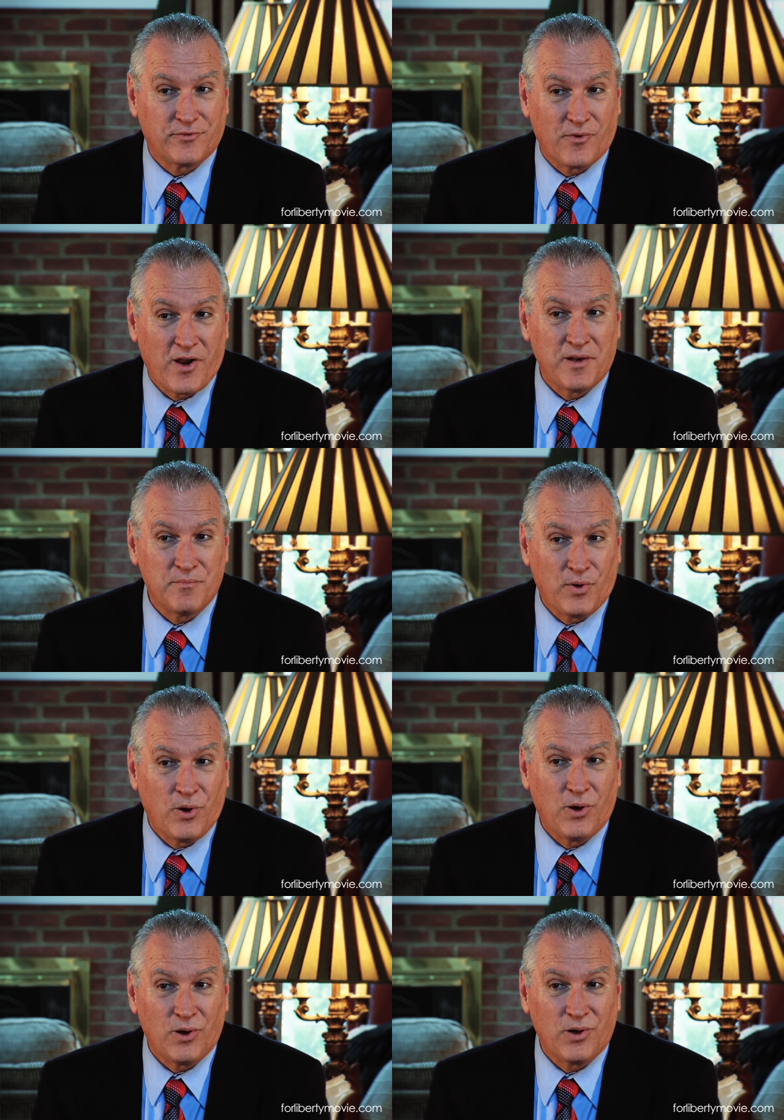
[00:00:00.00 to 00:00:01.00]
Ron
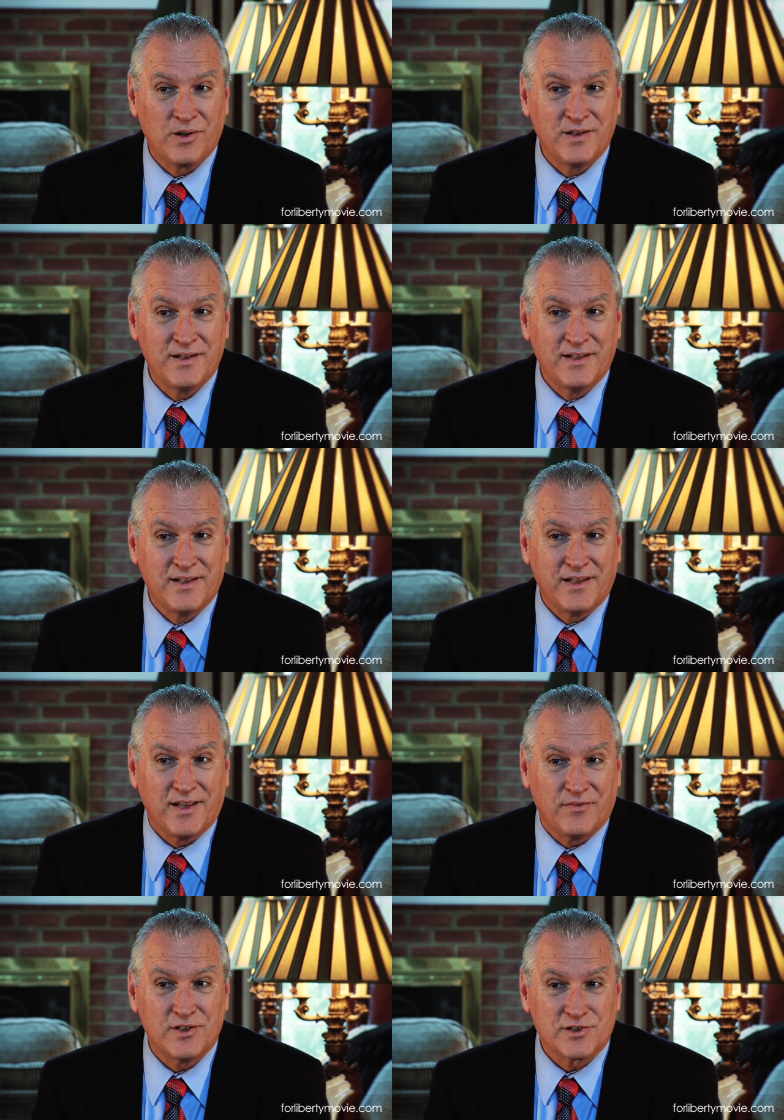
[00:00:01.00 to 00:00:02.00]
Paul,
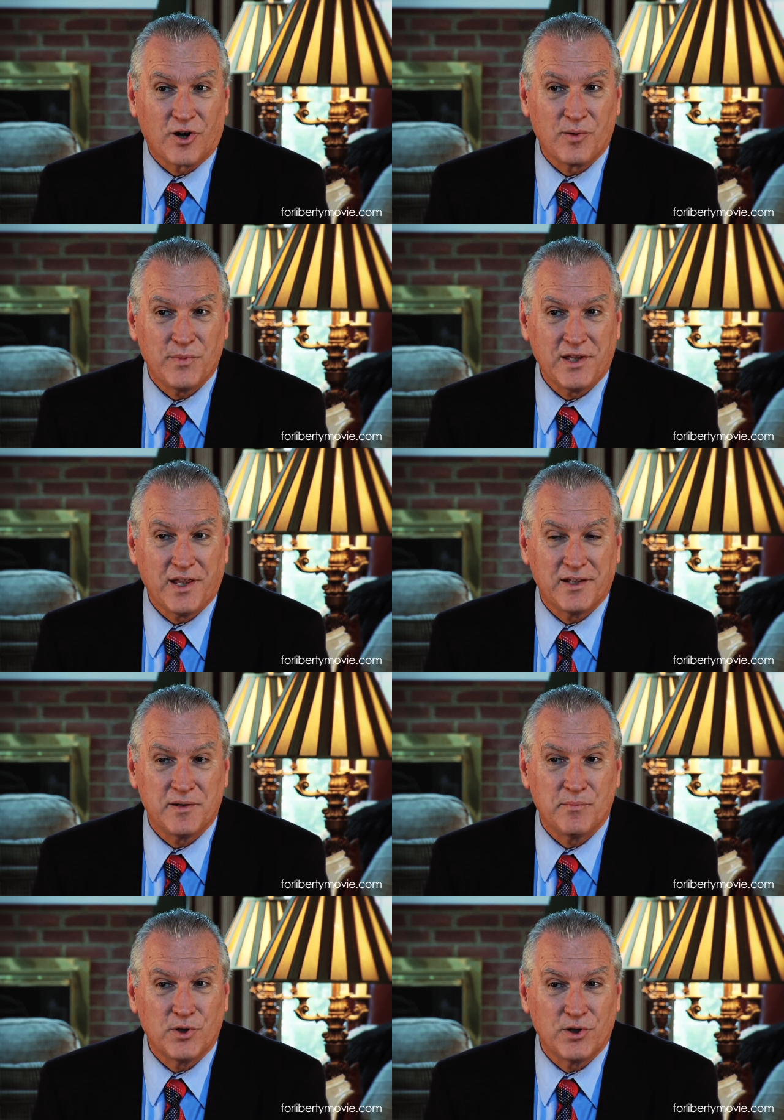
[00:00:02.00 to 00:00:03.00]
if his army had
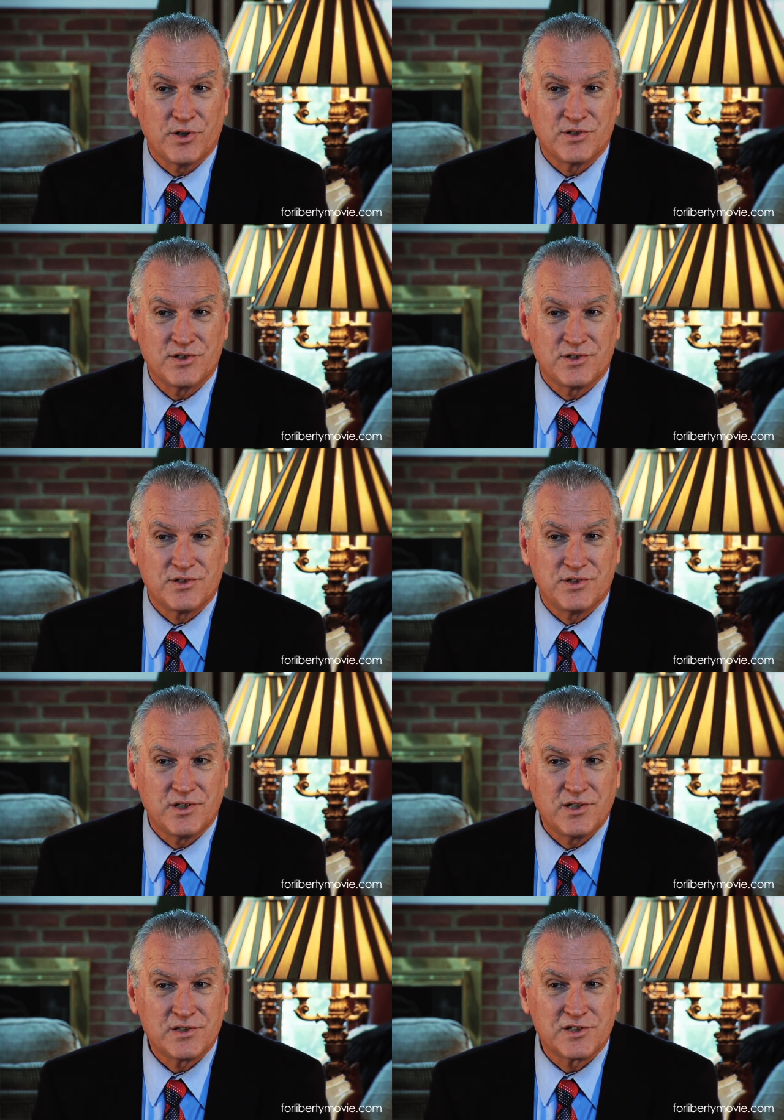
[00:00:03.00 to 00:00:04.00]
emerged
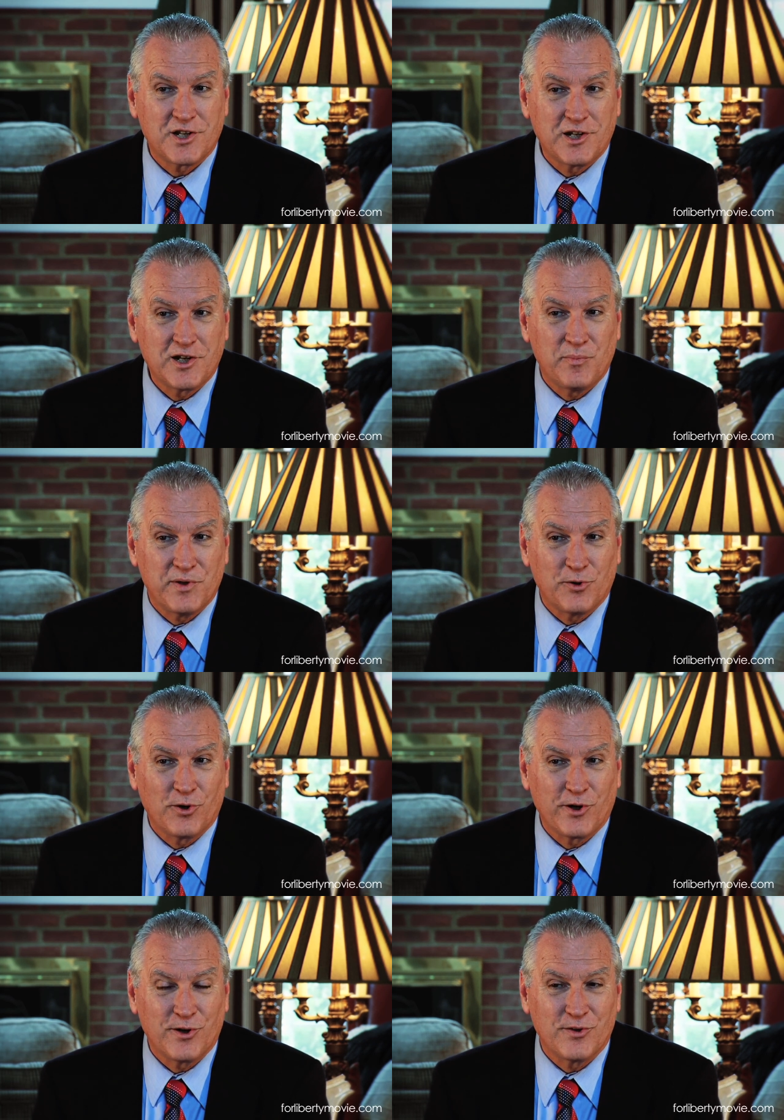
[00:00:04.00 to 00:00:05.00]
just a little bit
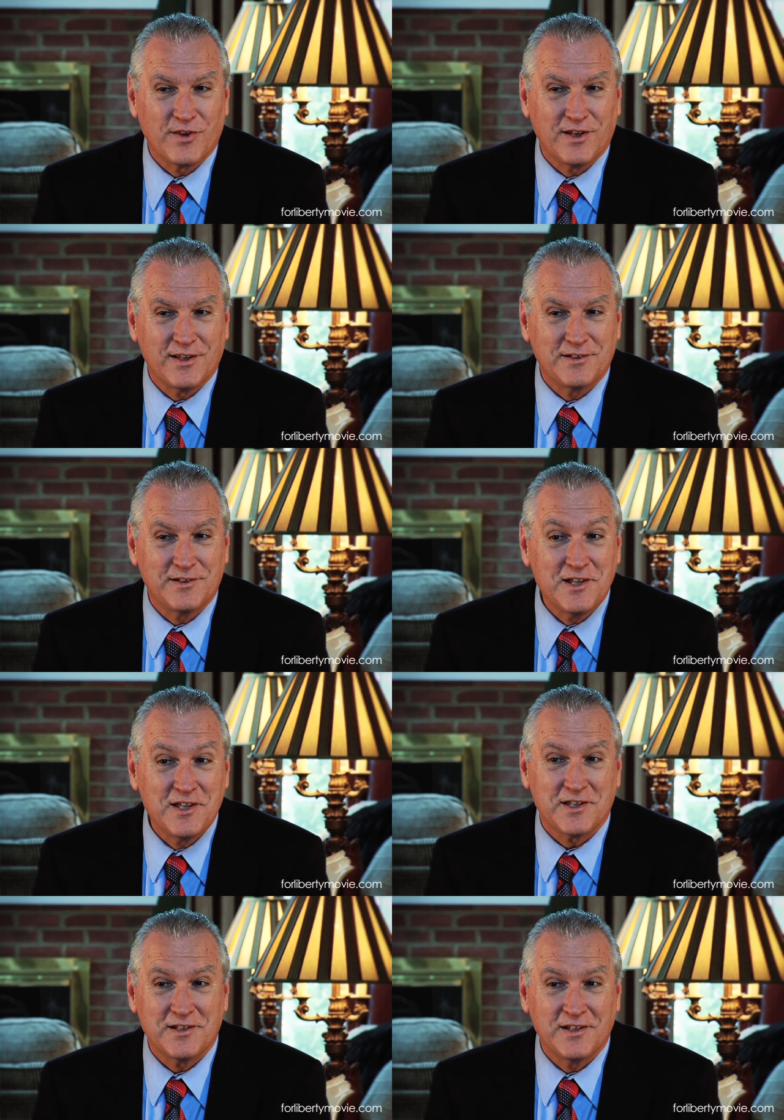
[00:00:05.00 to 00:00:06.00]
earlier than it
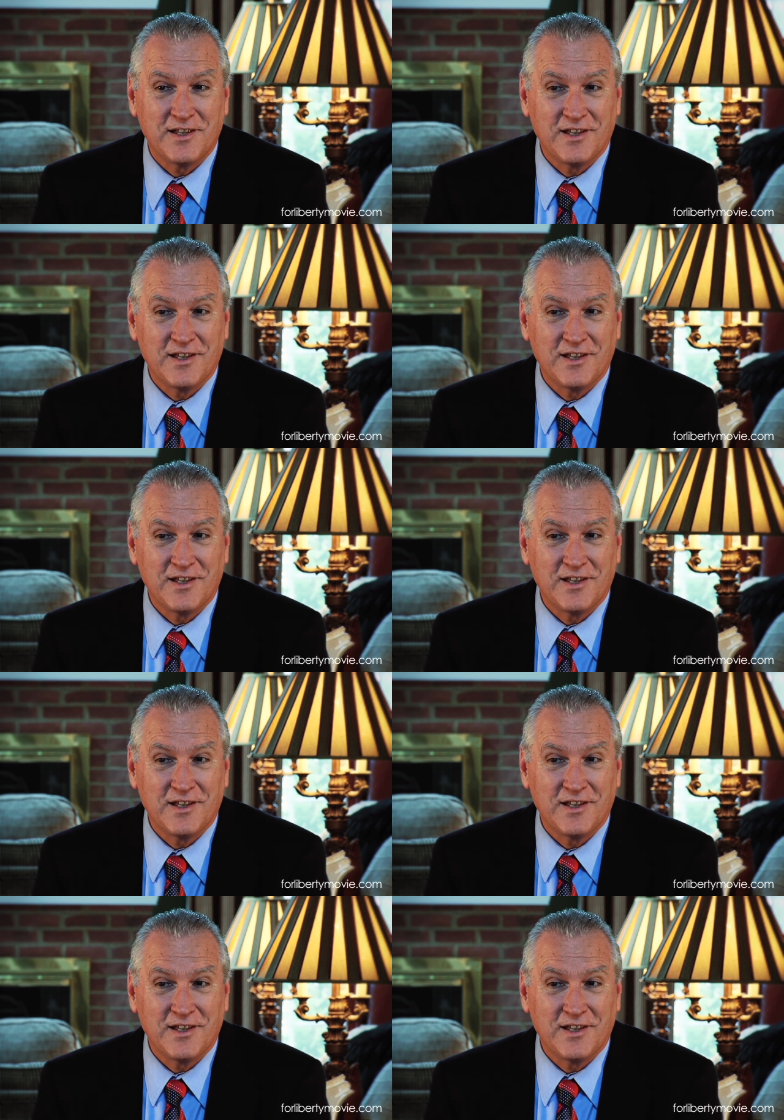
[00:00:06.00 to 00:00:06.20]
did,